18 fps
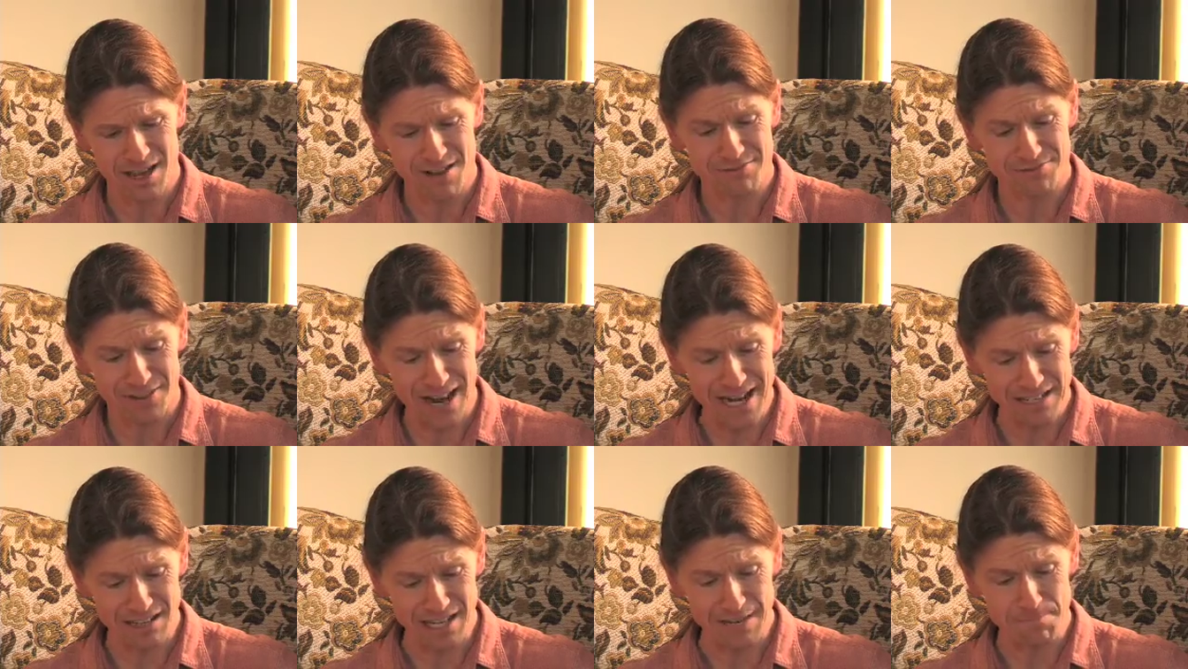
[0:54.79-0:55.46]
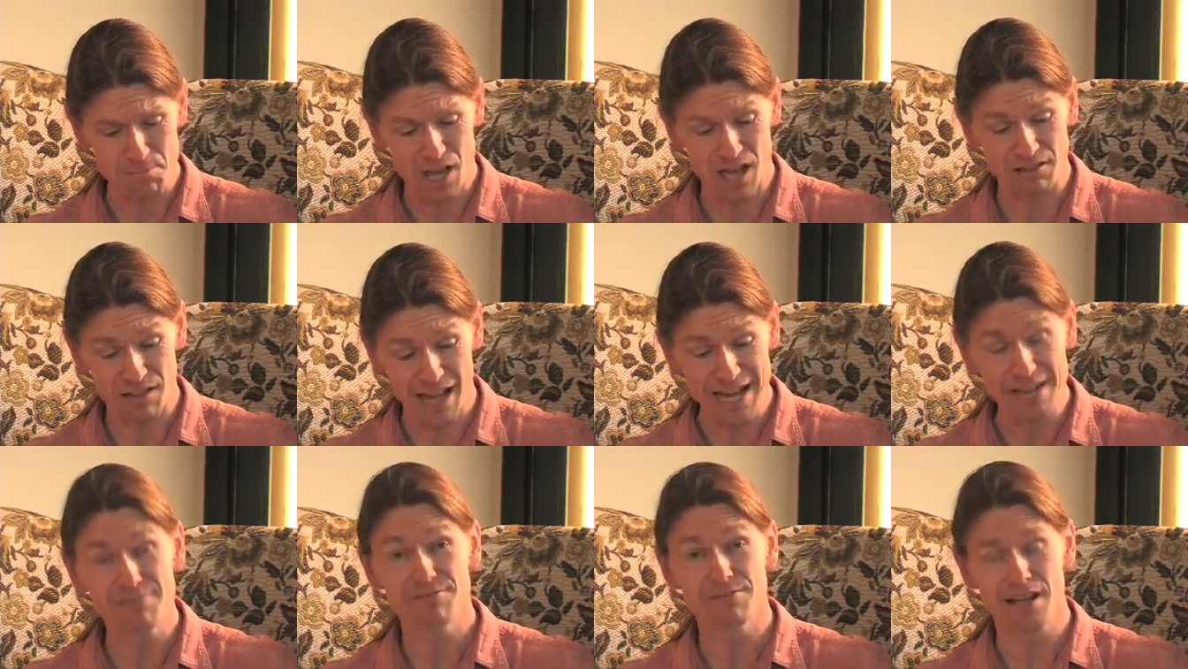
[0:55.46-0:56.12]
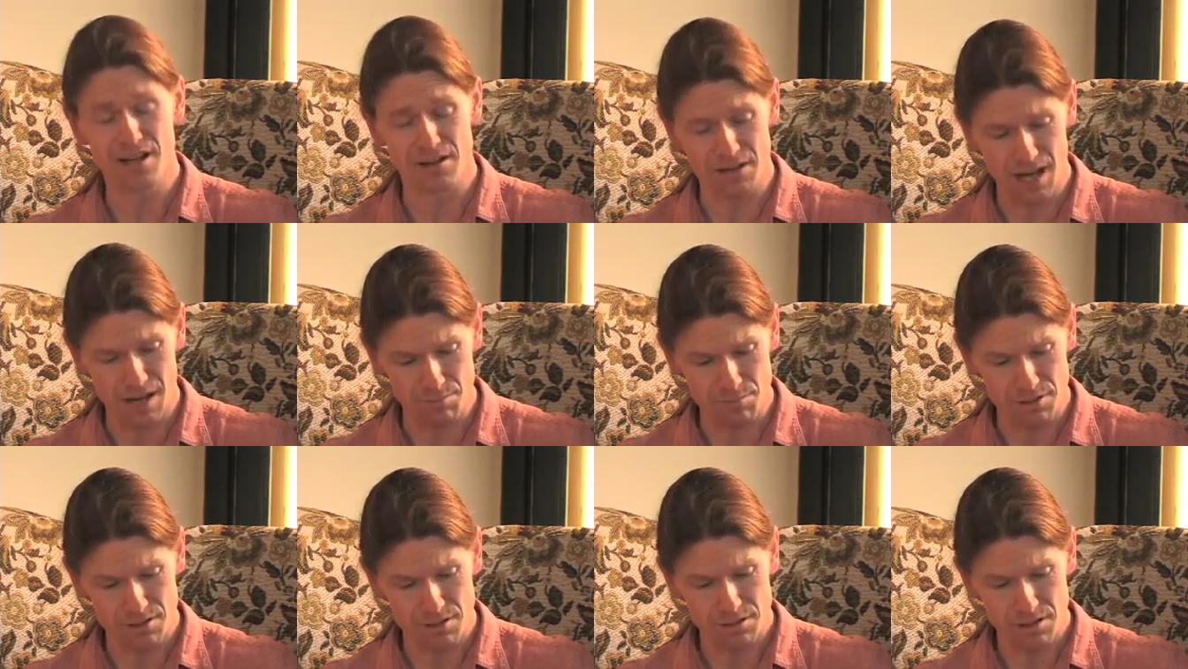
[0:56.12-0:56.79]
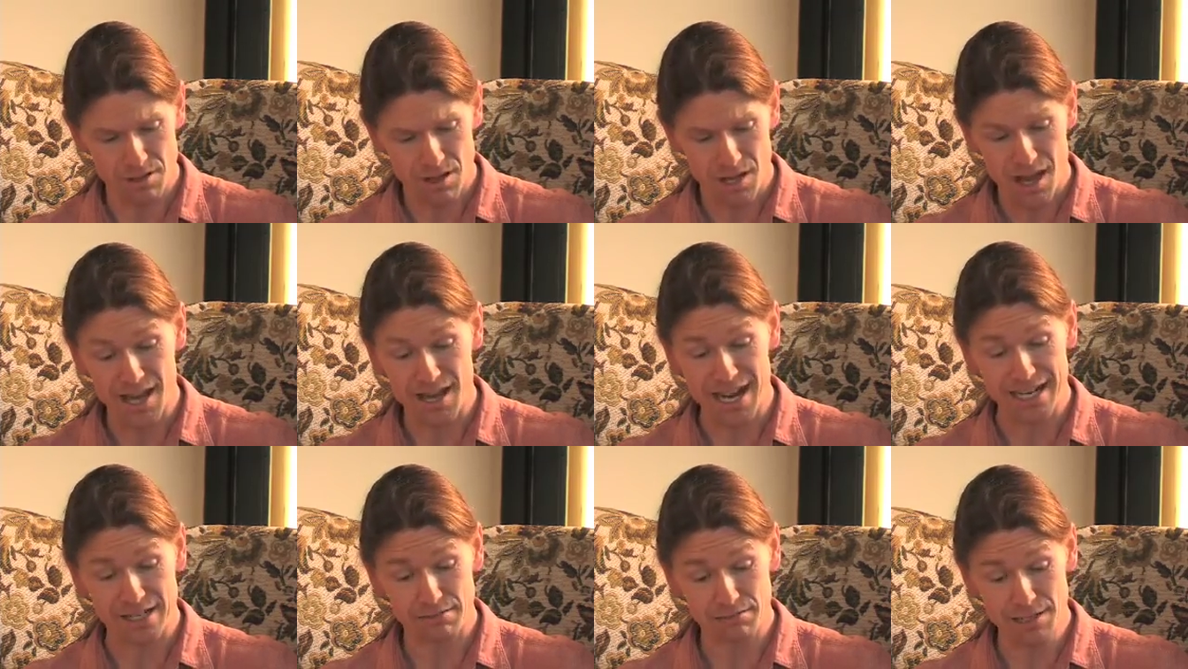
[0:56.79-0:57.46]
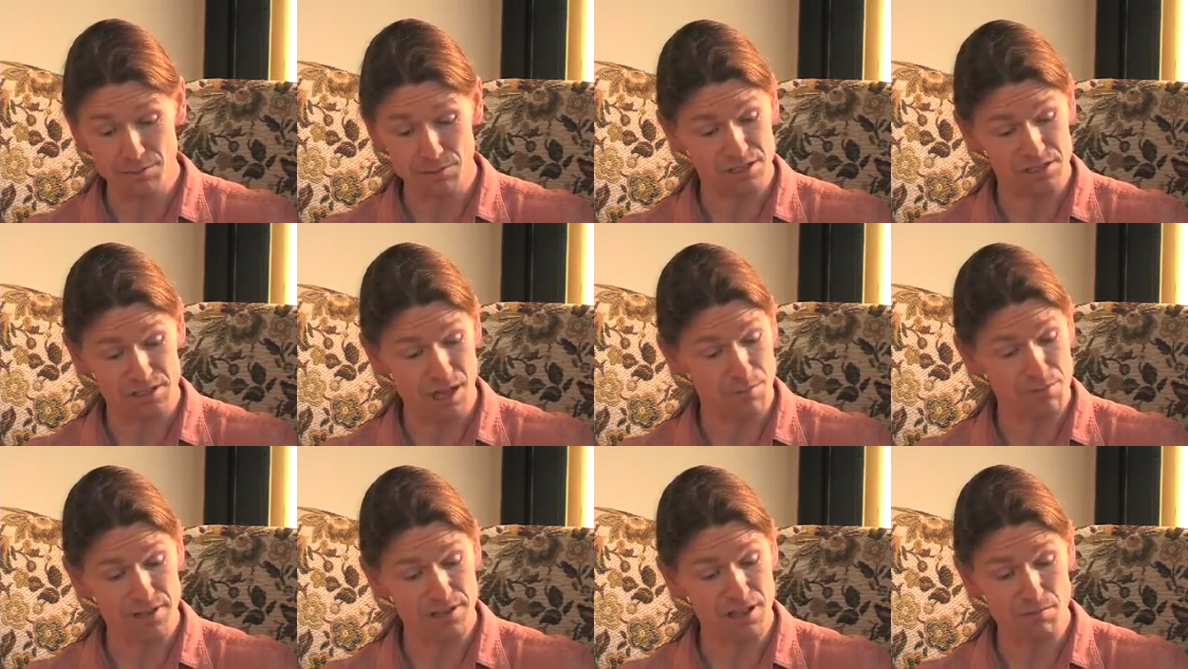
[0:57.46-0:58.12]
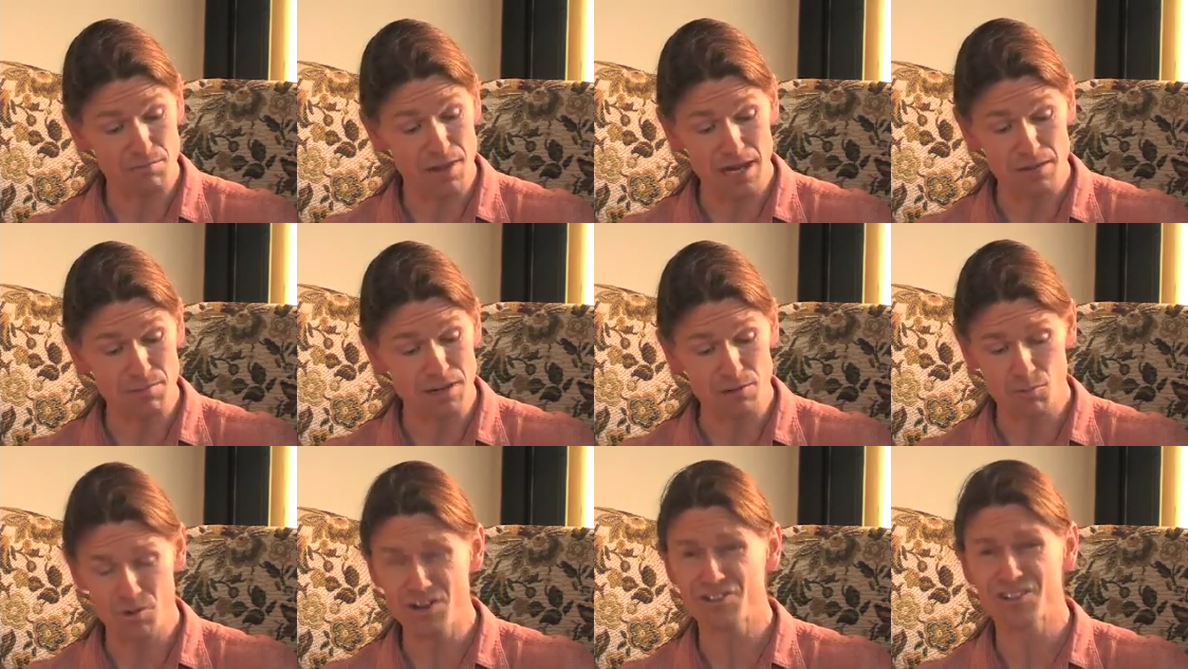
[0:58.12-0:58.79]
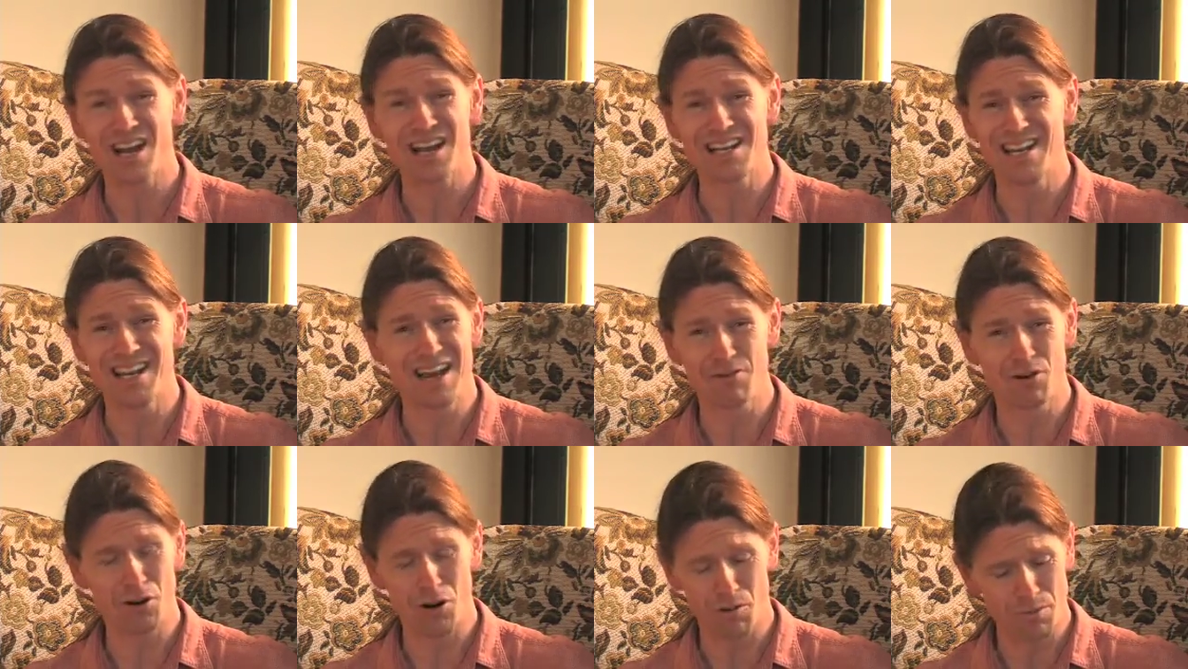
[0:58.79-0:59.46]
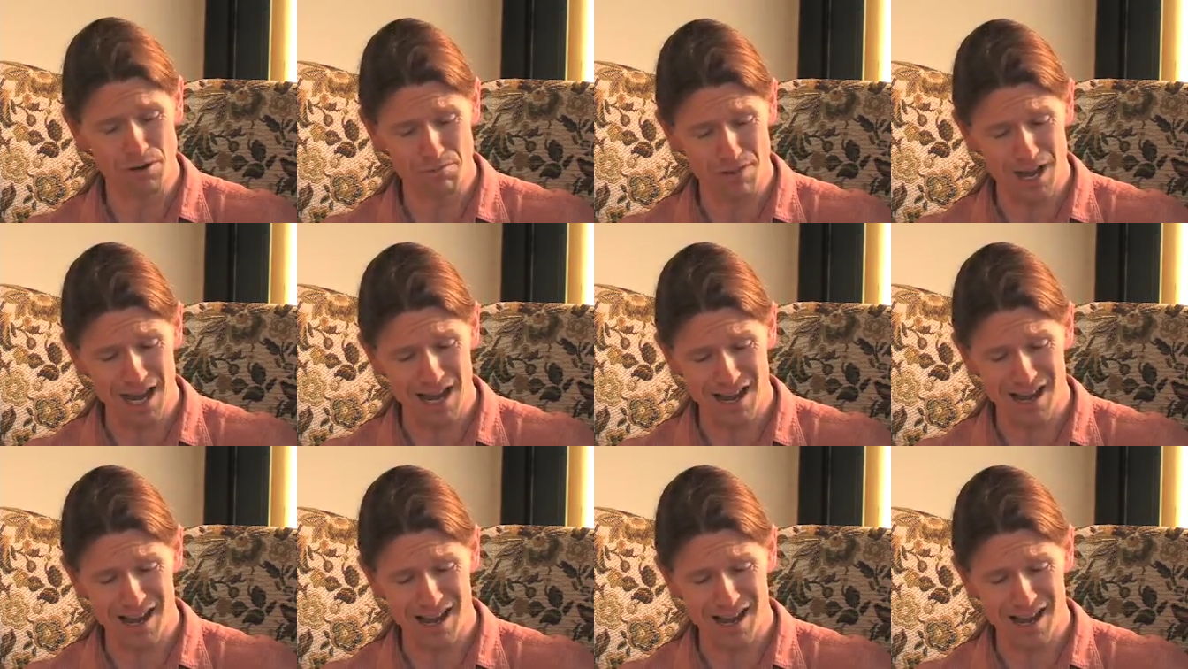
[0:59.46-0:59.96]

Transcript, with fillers: Finally, a light flared up, and I glimpsed something that made me wish I'd never opened my